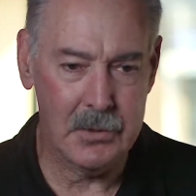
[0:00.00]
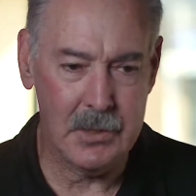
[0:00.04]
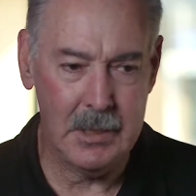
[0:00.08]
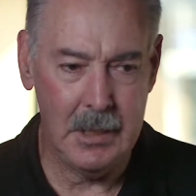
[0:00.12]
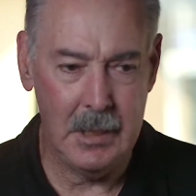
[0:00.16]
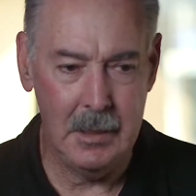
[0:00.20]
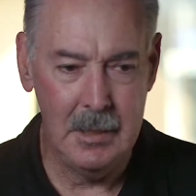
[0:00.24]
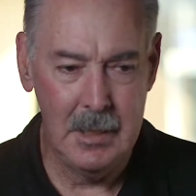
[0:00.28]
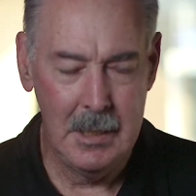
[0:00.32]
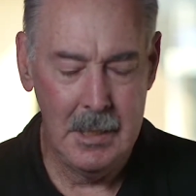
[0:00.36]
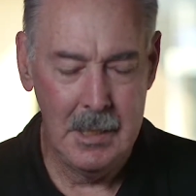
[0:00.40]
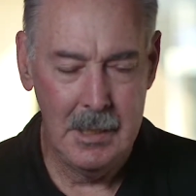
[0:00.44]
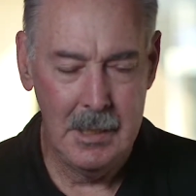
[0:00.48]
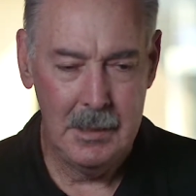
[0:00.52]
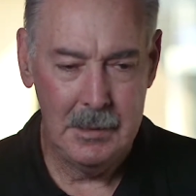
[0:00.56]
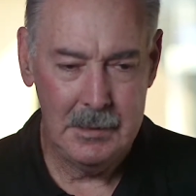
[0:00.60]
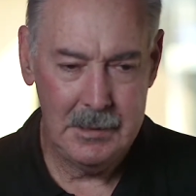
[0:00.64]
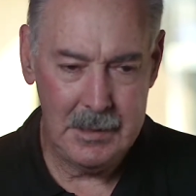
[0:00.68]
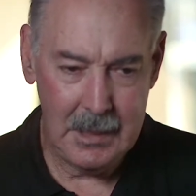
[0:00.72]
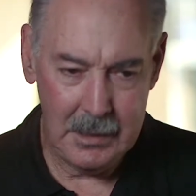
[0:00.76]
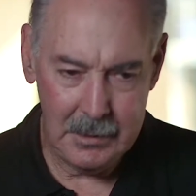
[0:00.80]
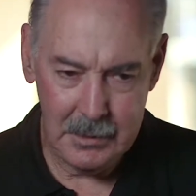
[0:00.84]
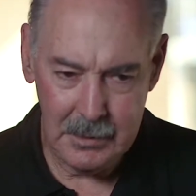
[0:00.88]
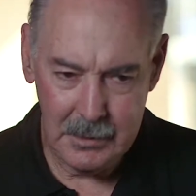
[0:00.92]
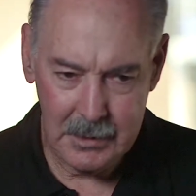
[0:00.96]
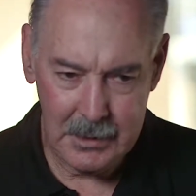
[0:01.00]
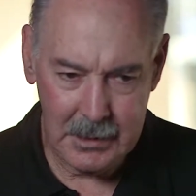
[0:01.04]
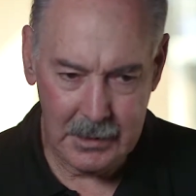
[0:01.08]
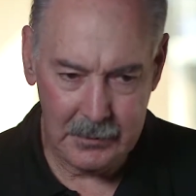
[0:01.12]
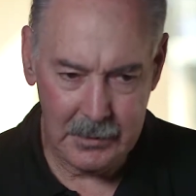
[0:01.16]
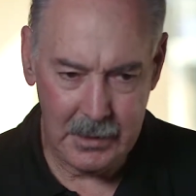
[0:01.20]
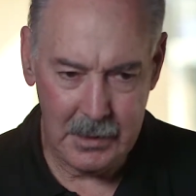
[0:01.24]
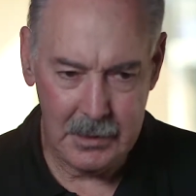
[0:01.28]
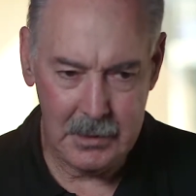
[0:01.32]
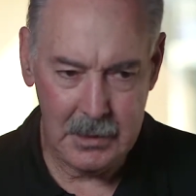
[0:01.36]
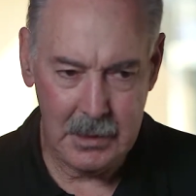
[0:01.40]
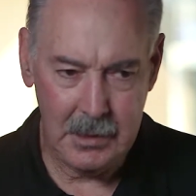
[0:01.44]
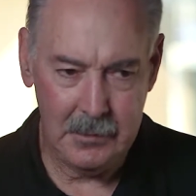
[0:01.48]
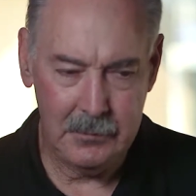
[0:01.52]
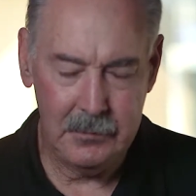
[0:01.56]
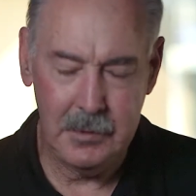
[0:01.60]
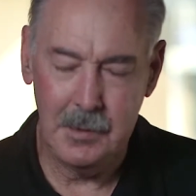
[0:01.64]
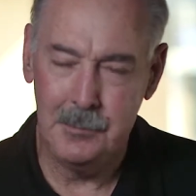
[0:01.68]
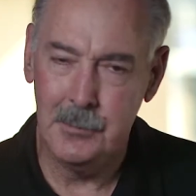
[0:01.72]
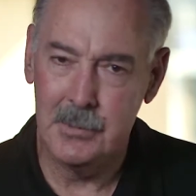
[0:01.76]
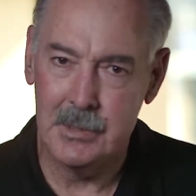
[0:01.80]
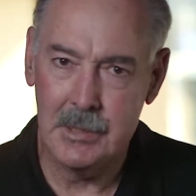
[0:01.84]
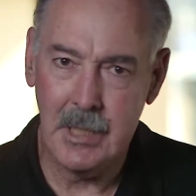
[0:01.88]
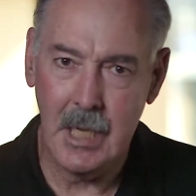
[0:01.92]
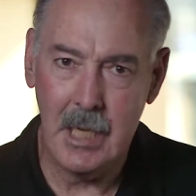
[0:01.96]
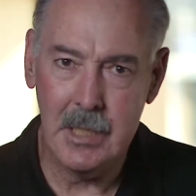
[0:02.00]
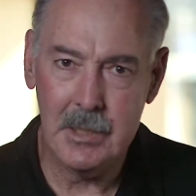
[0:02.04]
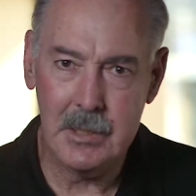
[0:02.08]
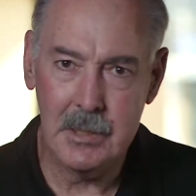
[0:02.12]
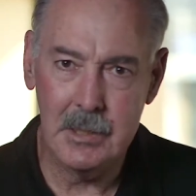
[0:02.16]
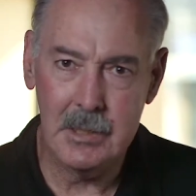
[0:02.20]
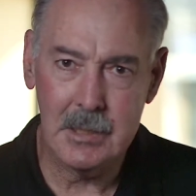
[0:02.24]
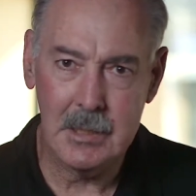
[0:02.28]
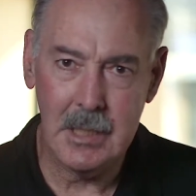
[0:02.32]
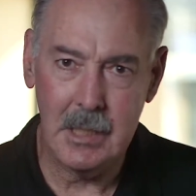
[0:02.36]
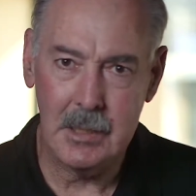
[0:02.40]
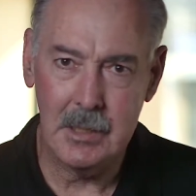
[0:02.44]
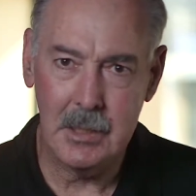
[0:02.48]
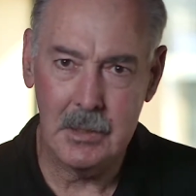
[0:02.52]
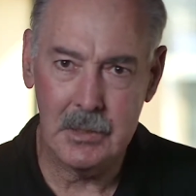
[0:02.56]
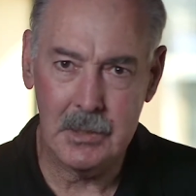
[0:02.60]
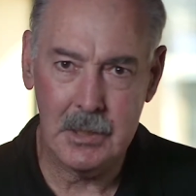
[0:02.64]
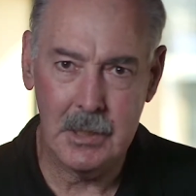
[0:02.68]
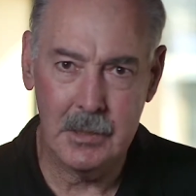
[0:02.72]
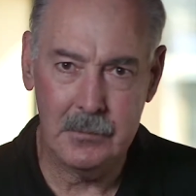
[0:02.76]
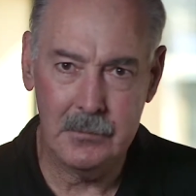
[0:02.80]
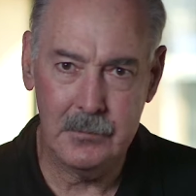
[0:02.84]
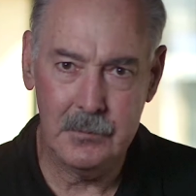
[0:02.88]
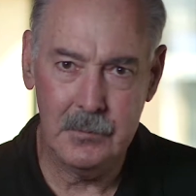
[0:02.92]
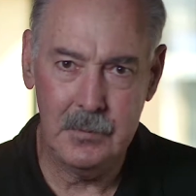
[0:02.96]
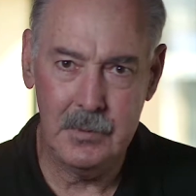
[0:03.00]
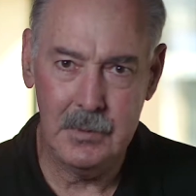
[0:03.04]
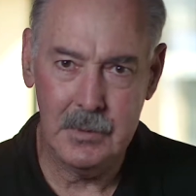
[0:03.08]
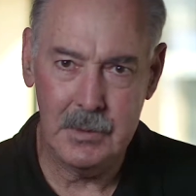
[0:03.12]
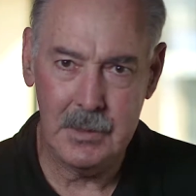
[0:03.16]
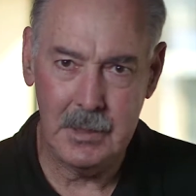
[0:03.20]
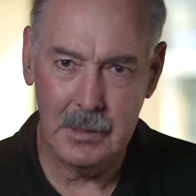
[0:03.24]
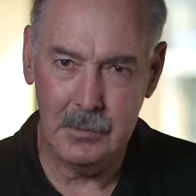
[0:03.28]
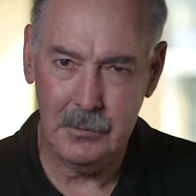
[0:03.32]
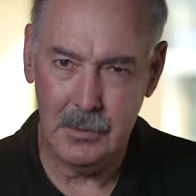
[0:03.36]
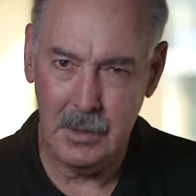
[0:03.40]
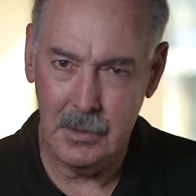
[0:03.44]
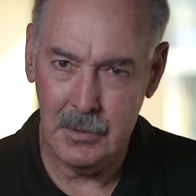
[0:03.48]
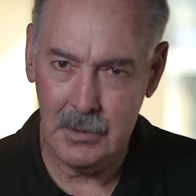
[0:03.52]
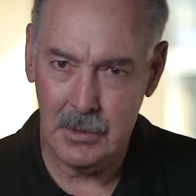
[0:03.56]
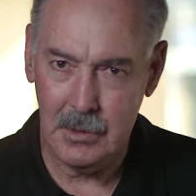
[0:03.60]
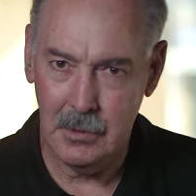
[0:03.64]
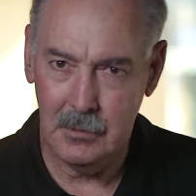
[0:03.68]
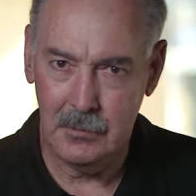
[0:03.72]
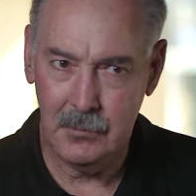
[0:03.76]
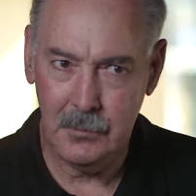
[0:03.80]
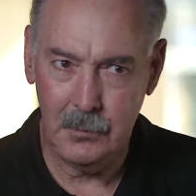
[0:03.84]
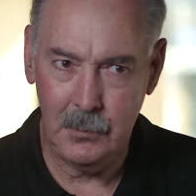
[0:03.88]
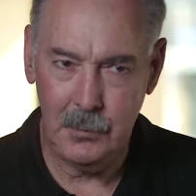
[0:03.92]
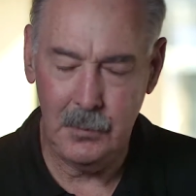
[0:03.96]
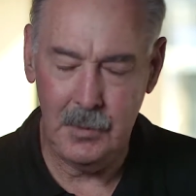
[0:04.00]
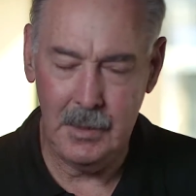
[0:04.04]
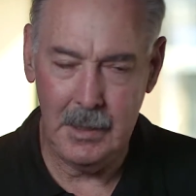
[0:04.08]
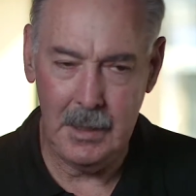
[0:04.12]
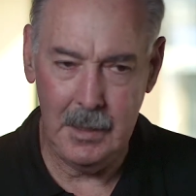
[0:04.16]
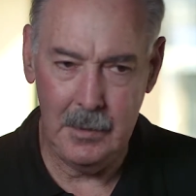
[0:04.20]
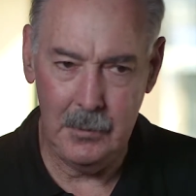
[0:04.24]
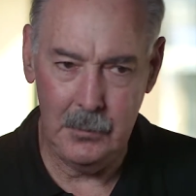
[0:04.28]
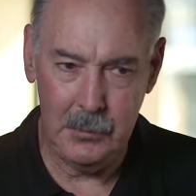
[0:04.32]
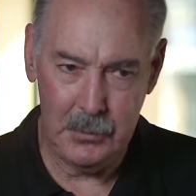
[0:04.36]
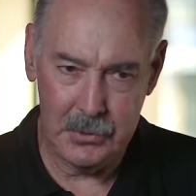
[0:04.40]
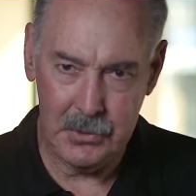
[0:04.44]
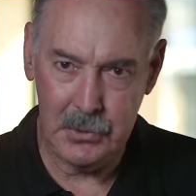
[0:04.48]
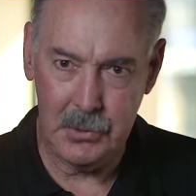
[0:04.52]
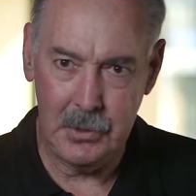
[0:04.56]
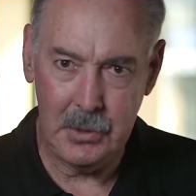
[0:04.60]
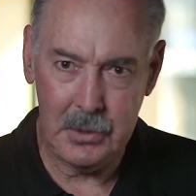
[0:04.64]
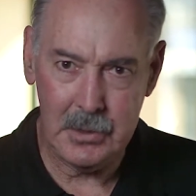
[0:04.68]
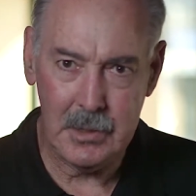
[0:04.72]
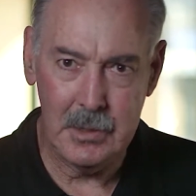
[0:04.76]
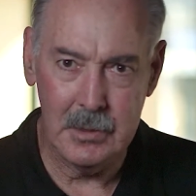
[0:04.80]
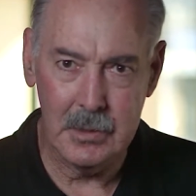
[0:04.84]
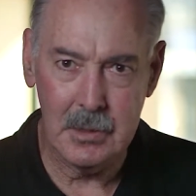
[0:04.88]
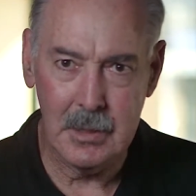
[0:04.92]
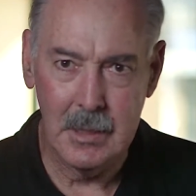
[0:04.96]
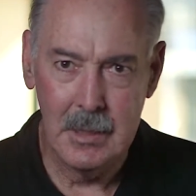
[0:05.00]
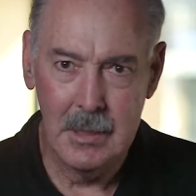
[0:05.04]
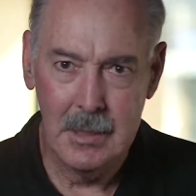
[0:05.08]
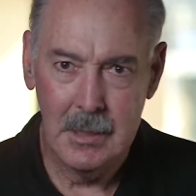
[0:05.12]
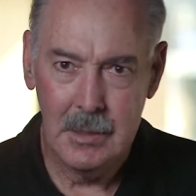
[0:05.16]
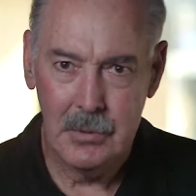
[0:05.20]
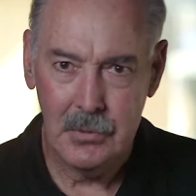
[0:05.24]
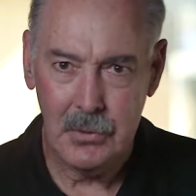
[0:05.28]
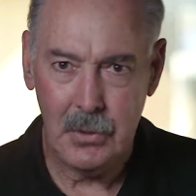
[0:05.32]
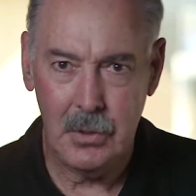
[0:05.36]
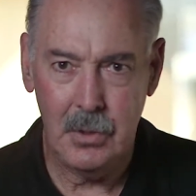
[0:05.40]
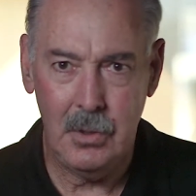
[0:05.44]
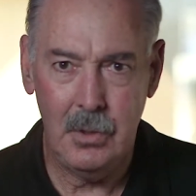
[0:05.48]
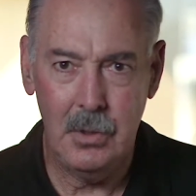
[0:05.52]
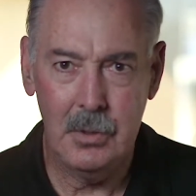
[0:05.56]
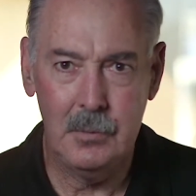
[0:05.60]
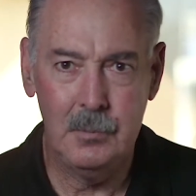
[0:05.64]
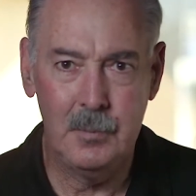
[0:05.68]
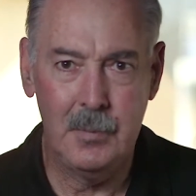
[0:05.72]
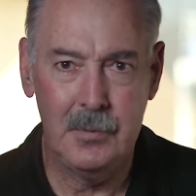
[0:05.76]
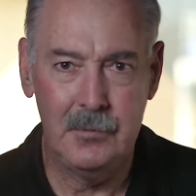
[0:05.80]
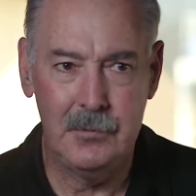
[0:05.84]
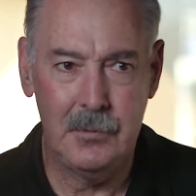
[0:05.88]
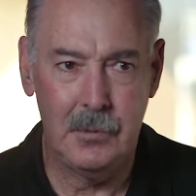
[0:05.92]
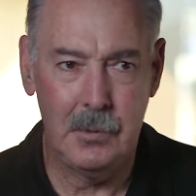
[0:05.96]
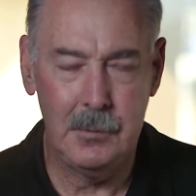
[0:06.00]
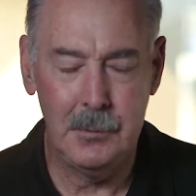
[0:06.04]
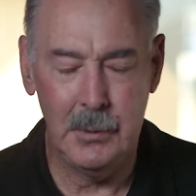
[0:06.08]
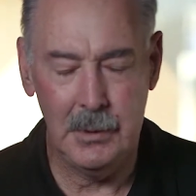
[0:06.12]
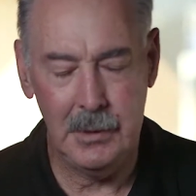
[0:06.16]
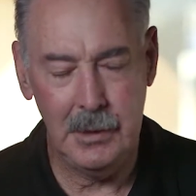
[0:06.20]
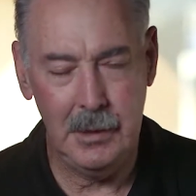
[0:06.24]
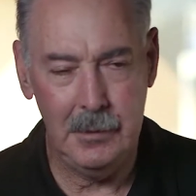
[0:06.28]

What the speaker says: So don't set yourself limitations, don't set yourself restrictions, try and perform it.